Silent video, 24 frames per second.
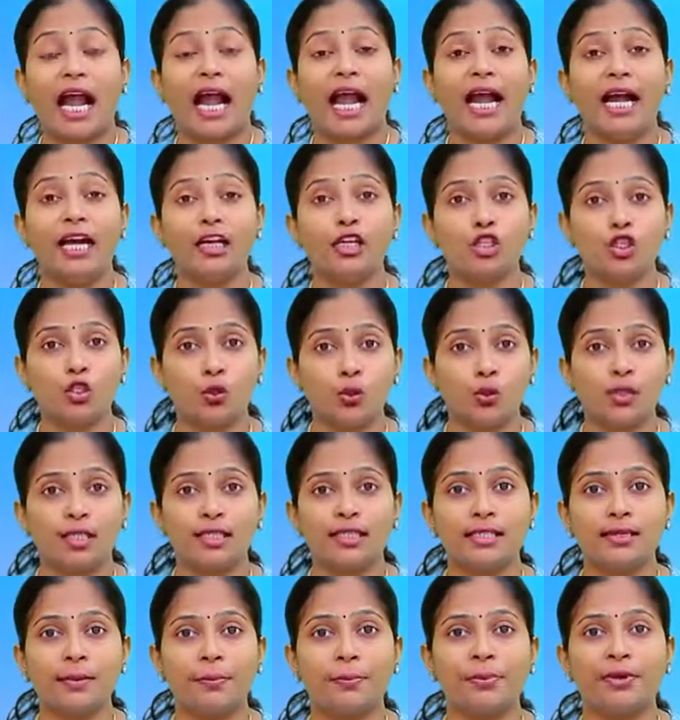And to
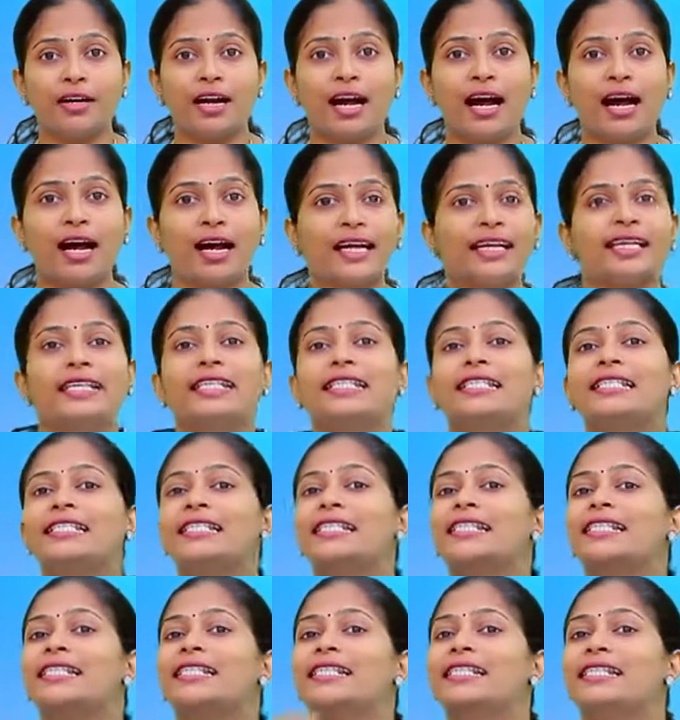the surprise,
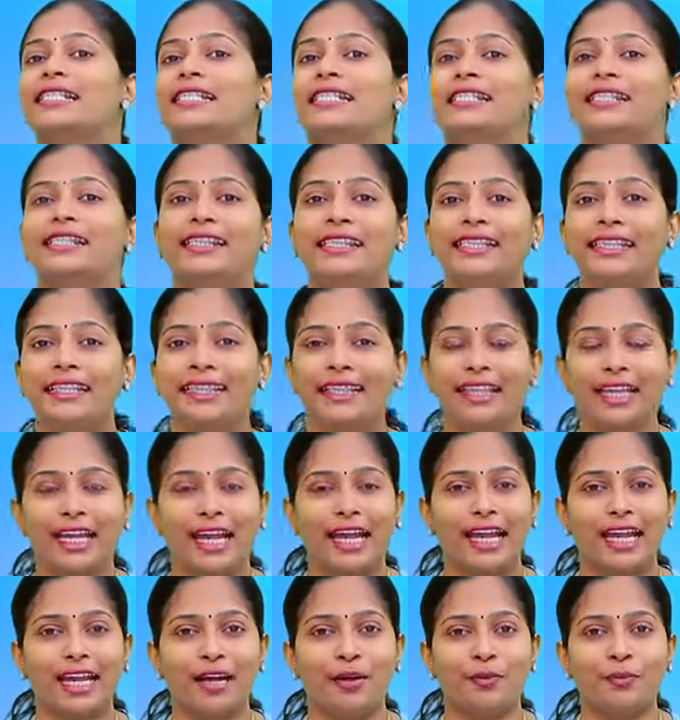
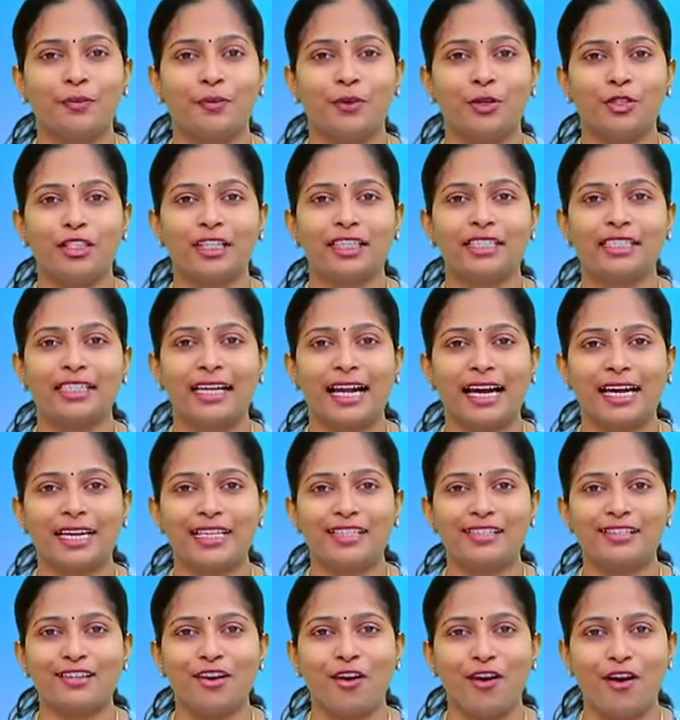they put the
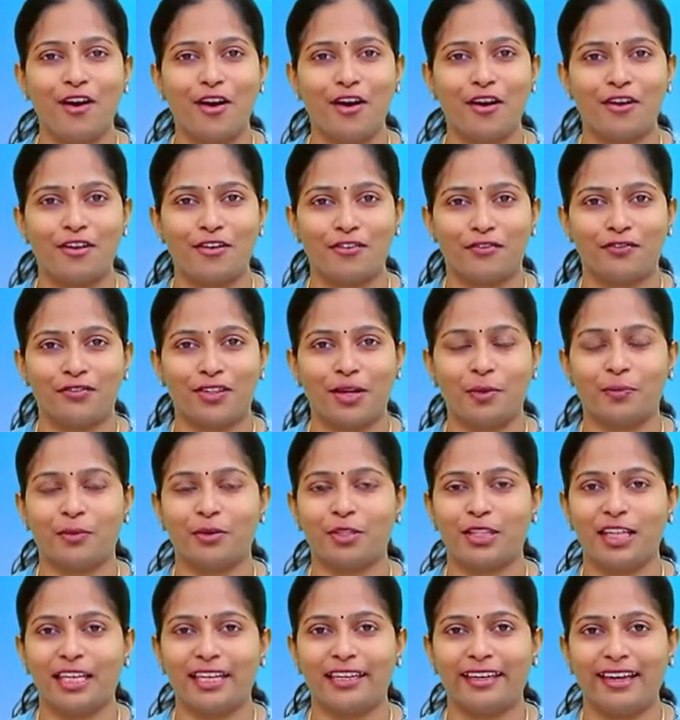lights off. They
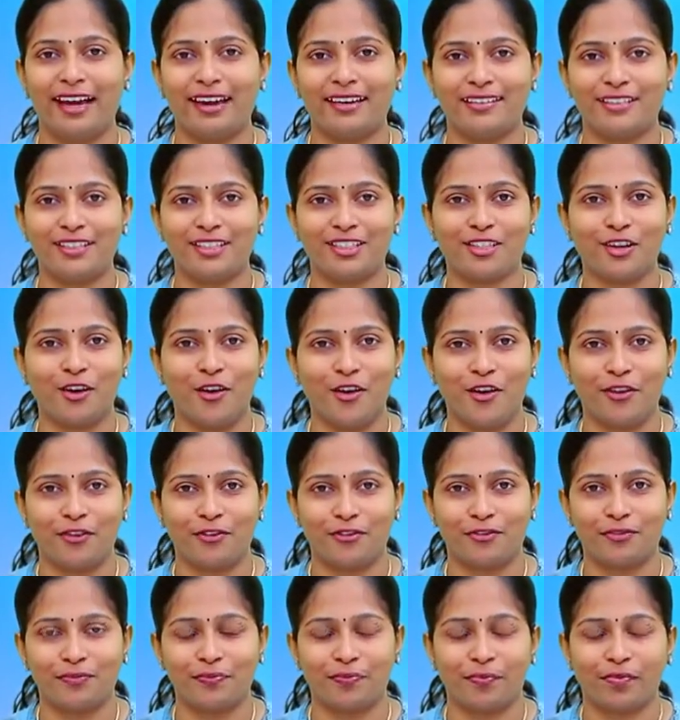put the candles
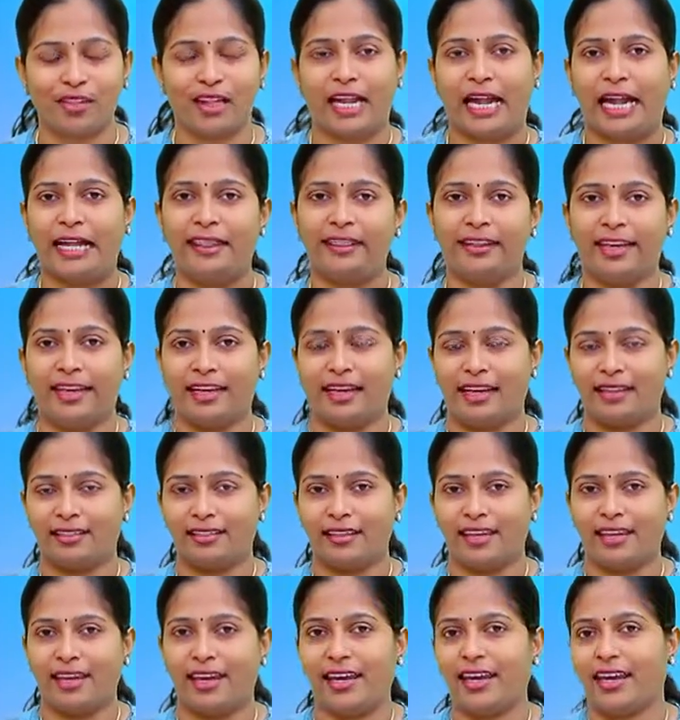off. And they cut
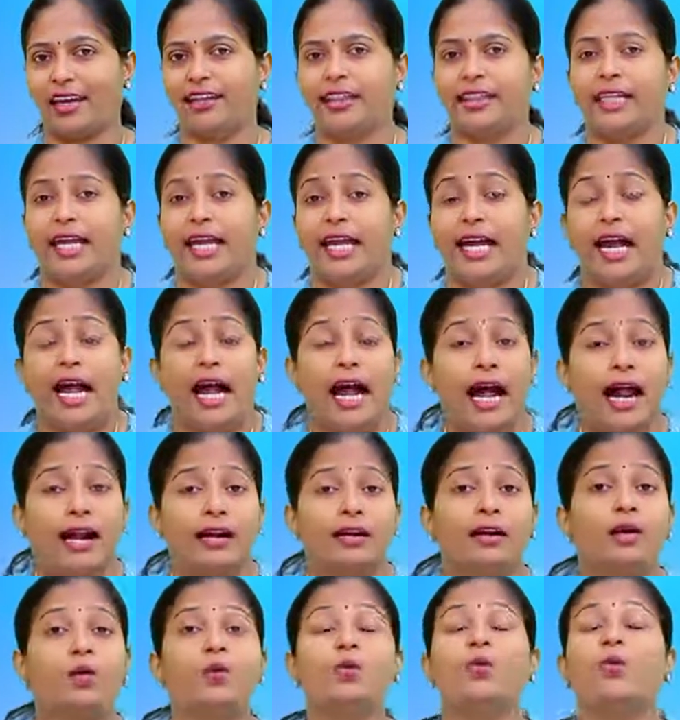the cake, and they
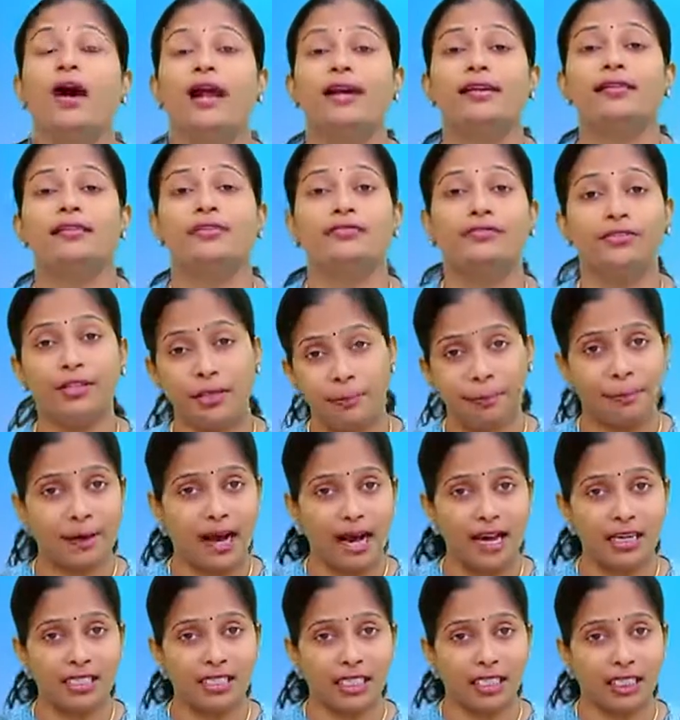had a wonderful
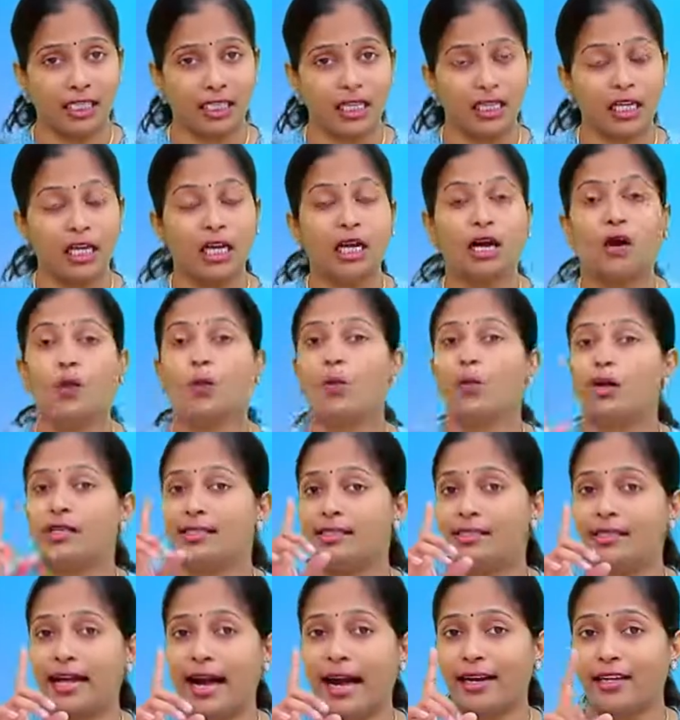party.
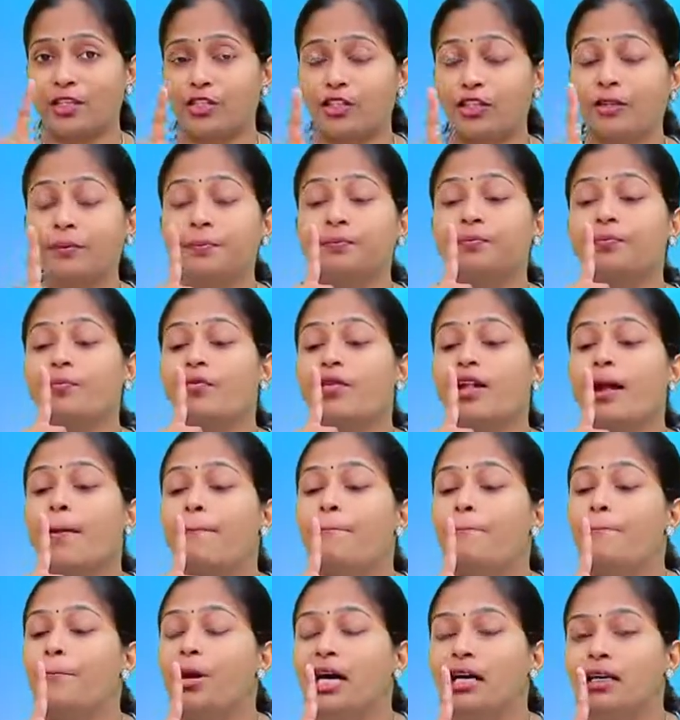What's the action?
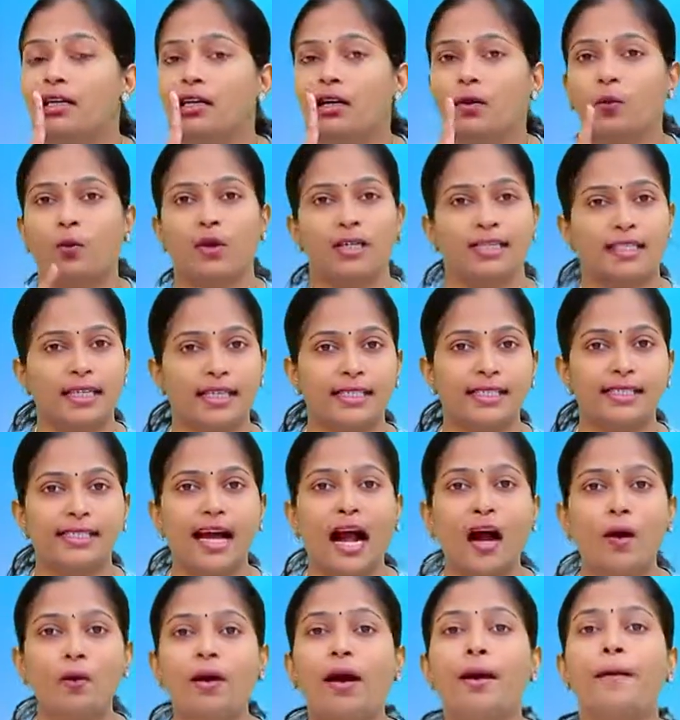What's the
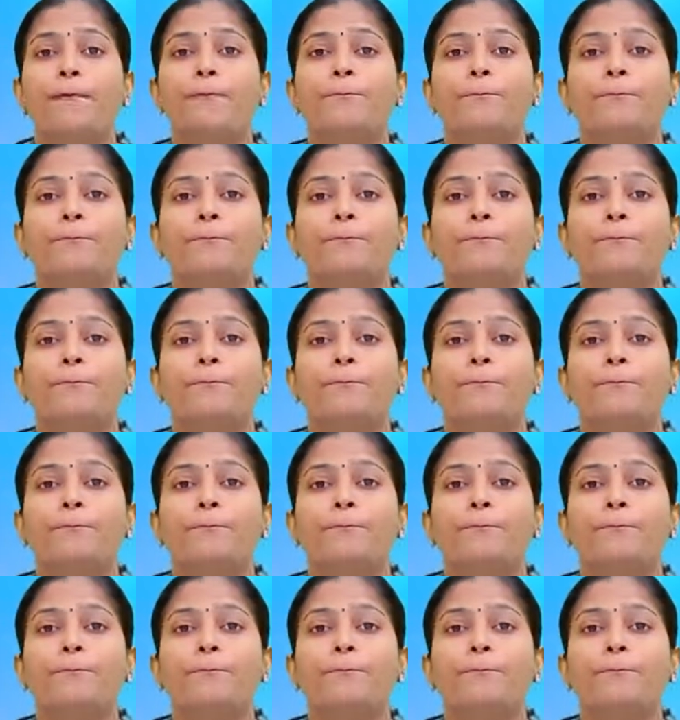sound?